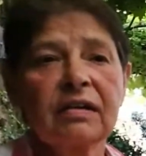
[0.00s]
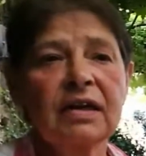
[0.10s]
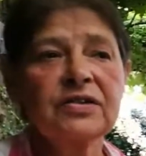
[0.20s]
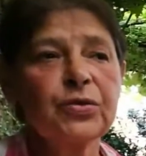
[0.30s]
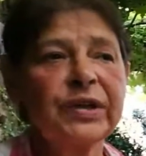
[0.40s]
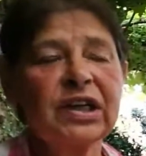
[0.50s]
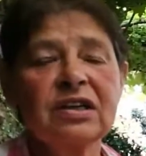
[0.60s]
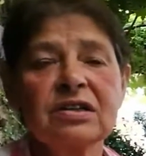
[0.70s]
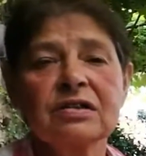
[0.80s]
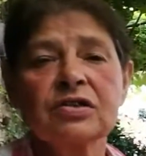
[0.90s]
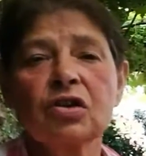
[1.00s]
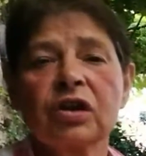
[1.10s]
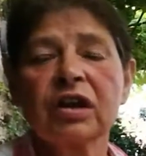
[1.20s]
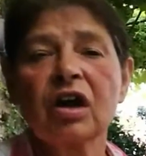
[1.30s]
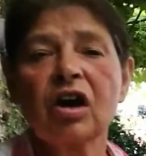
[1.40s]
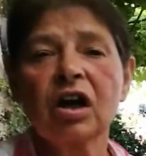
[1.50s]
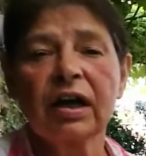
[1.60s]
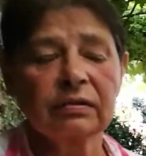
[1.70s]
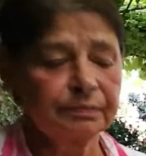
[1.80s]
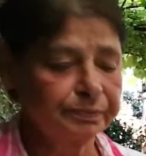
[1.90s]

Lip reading: In Swedish, sockerkaka.